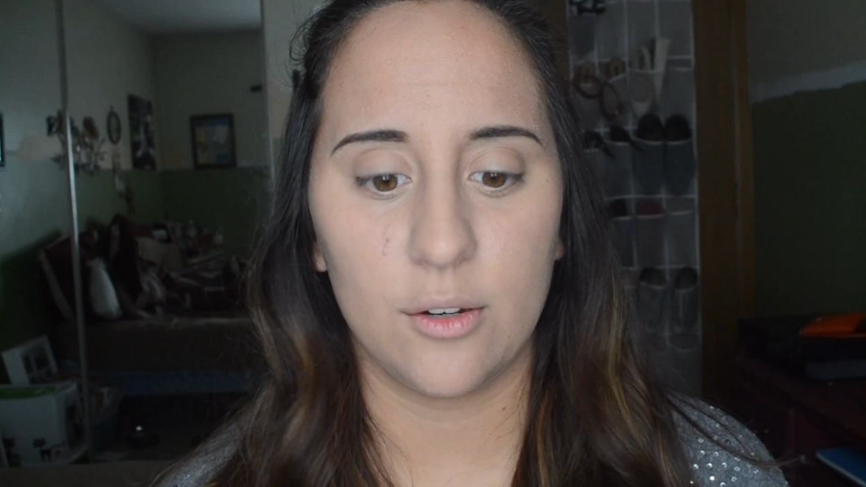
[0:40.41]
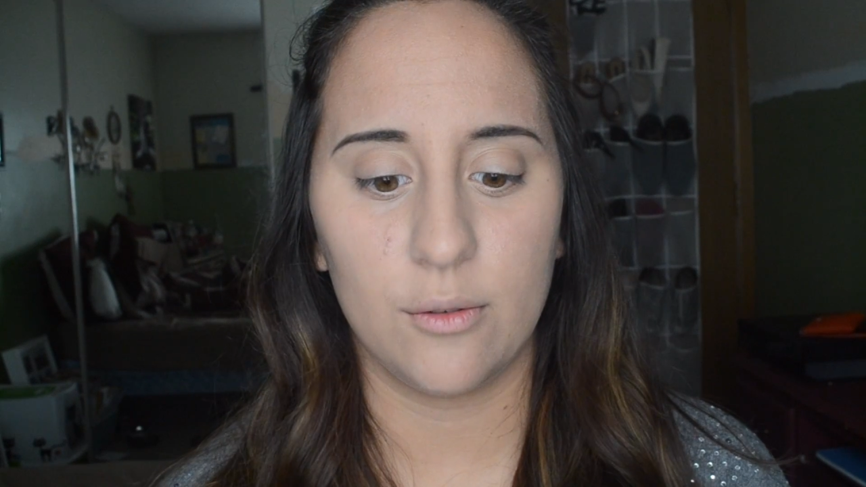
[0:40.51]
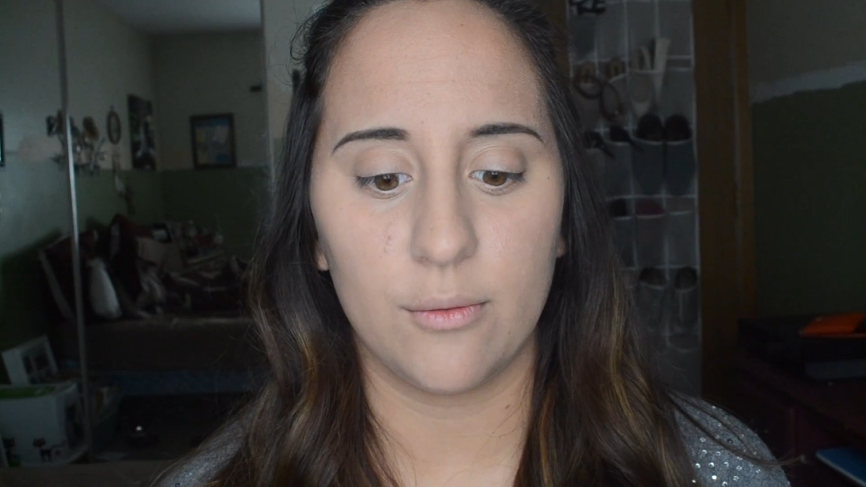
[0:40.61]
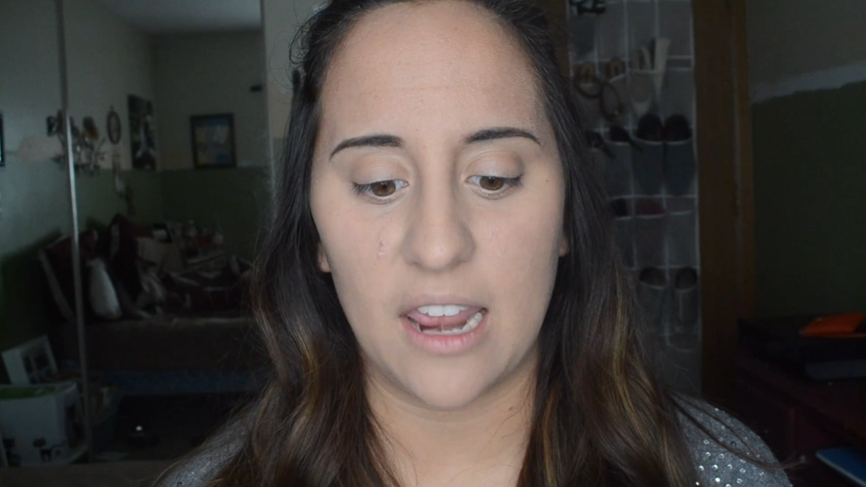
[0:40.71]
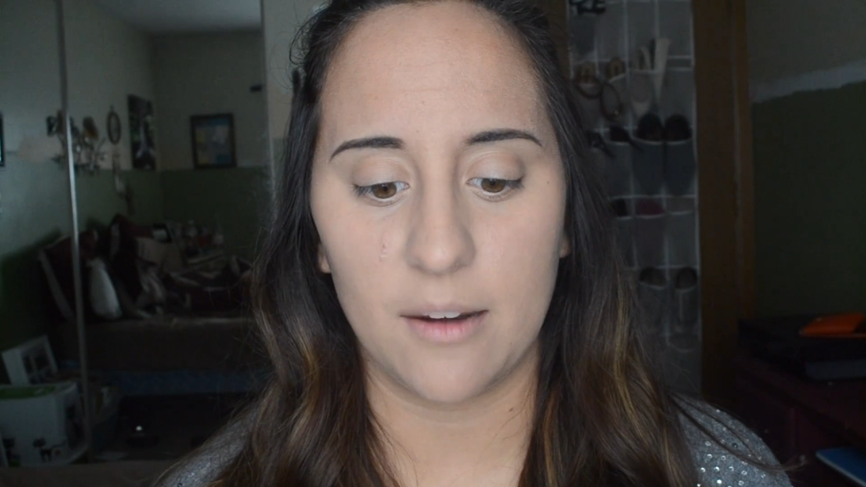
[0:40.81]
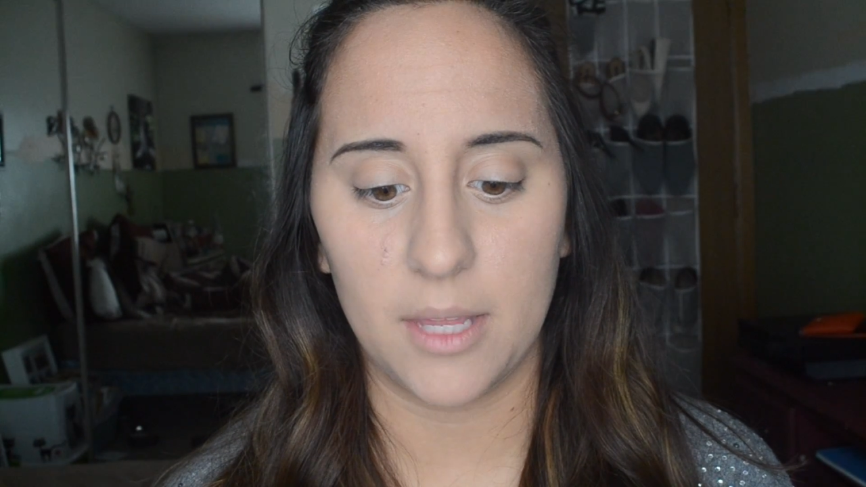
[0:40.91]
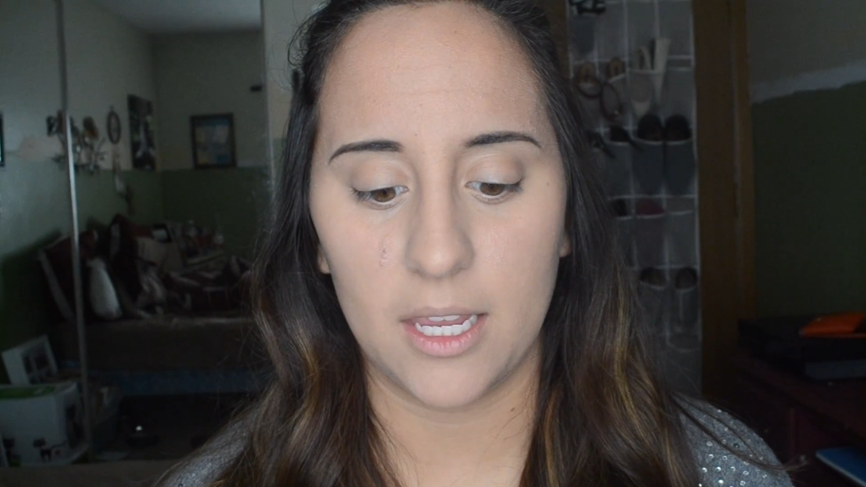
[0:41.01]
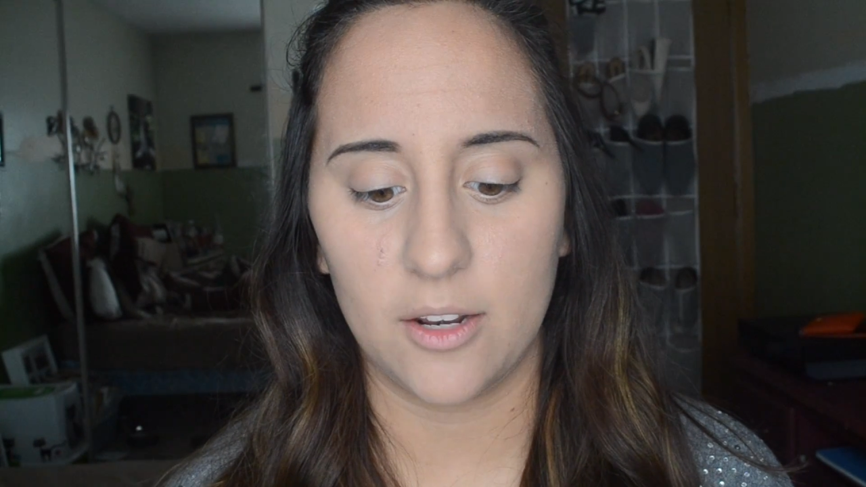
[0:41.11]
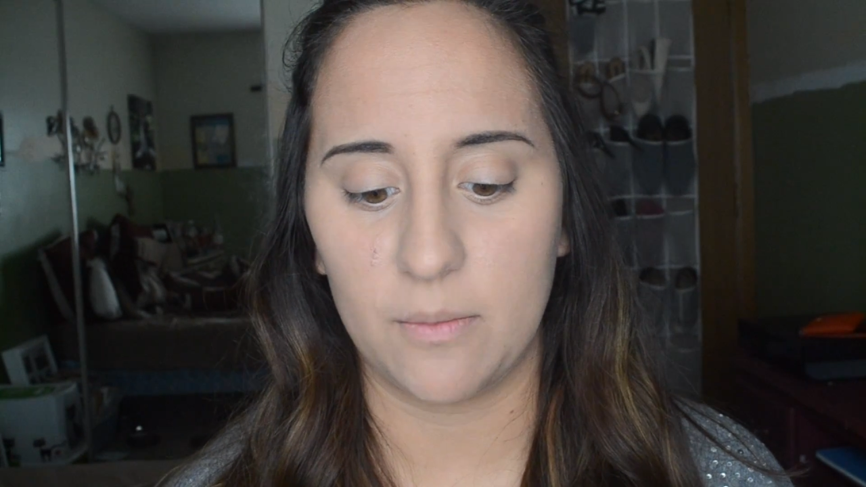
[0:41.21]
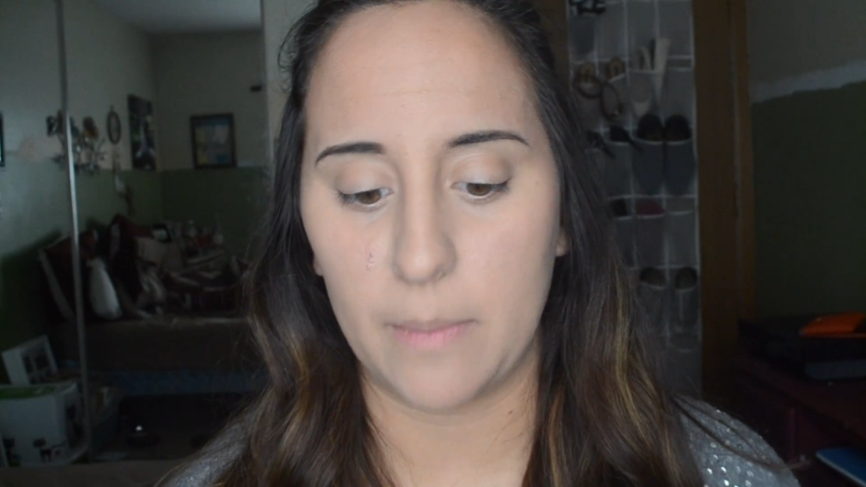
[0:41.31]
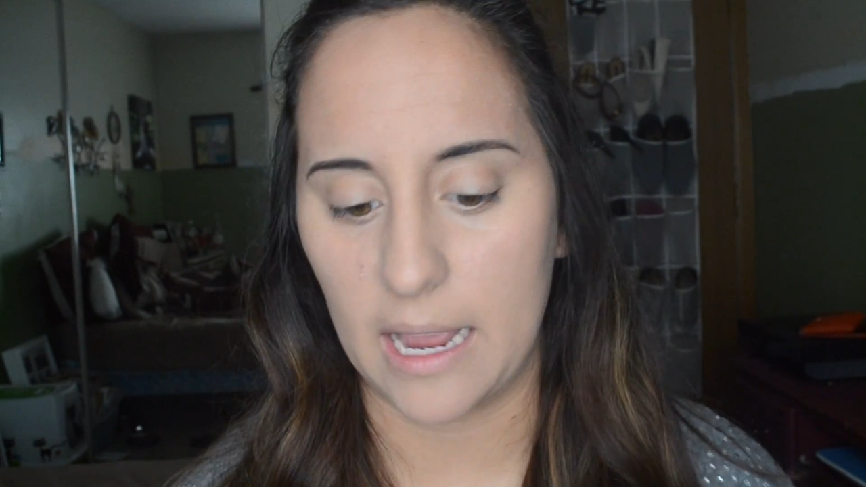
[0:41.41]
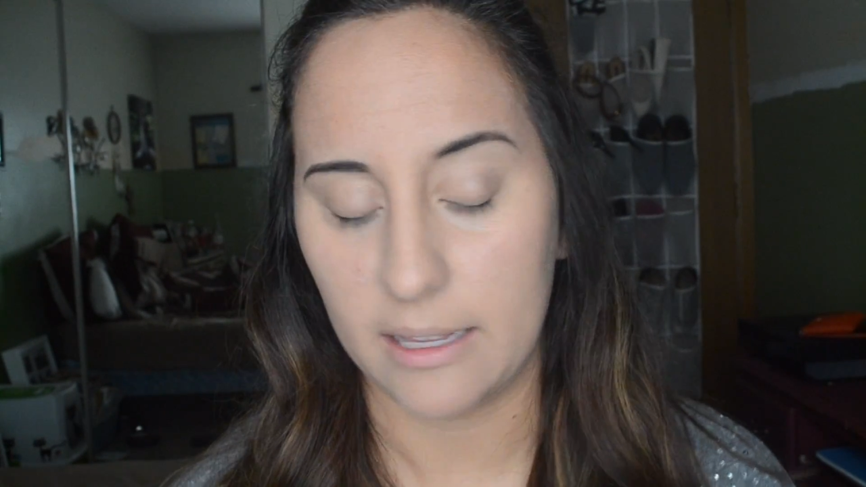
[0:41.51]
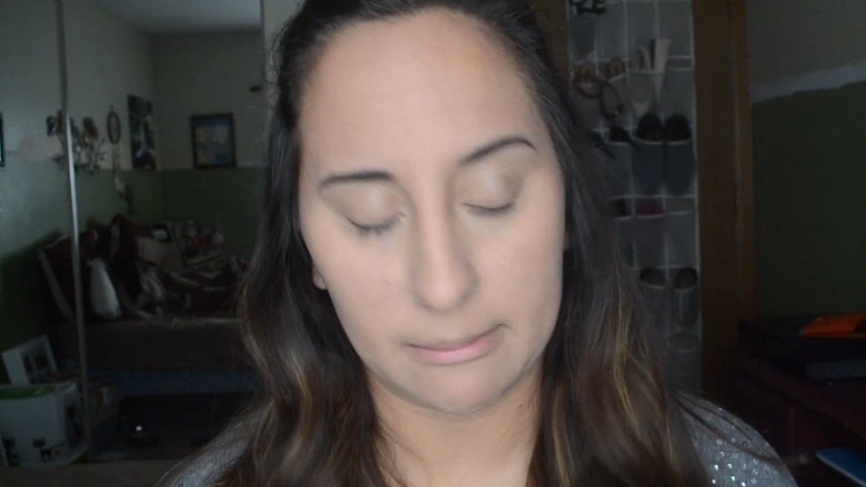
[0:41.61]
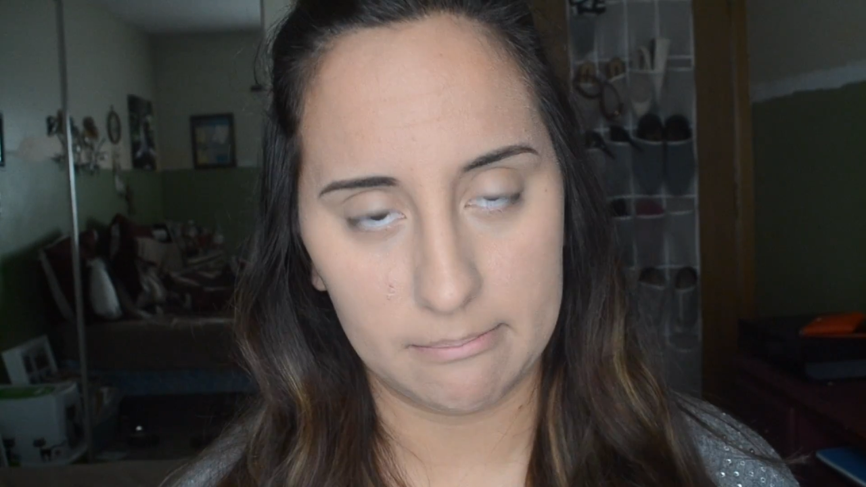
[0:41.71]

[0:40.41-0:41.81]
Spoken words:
to randomly buy